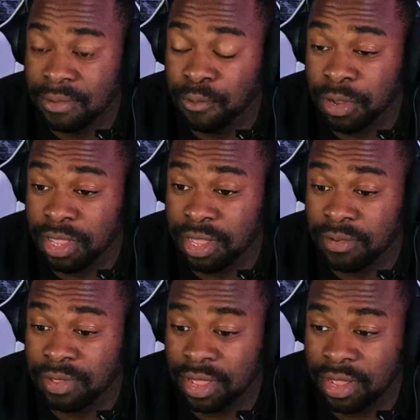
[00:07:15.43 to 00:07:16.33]
what the hell
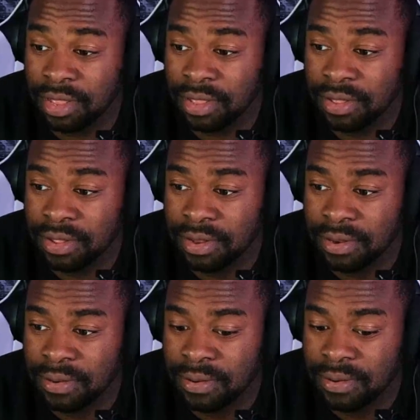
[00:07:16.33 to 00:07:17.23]
was that?
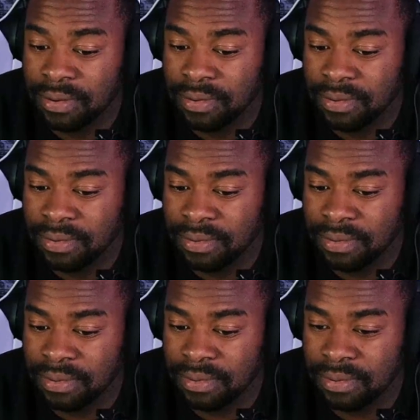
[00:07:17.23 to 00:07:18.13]
Oh.
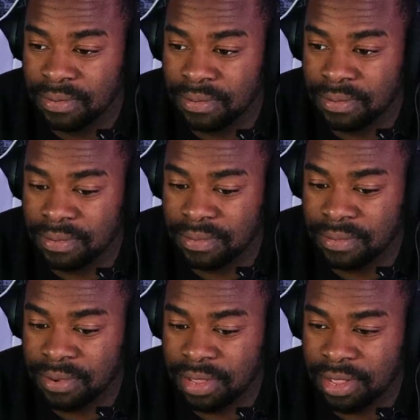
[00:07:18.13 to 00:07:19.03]

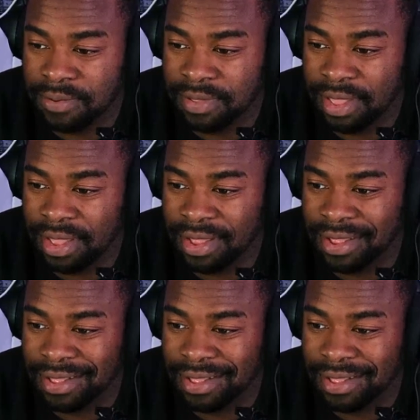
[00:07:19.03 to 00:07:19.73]
What the hell was that?